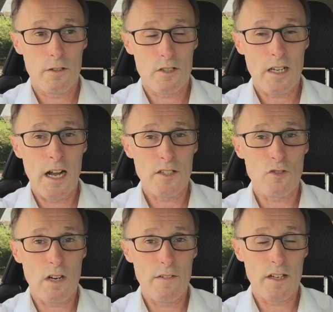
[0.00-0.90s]

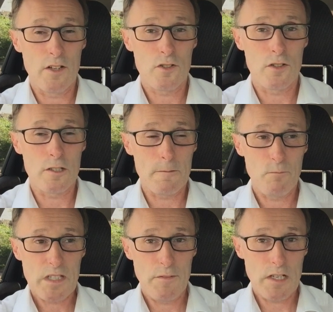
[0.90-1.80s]
starting driving lessons,
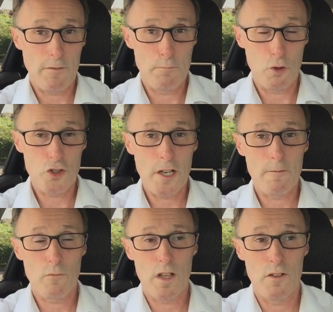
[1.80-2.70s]
give yourself a budget.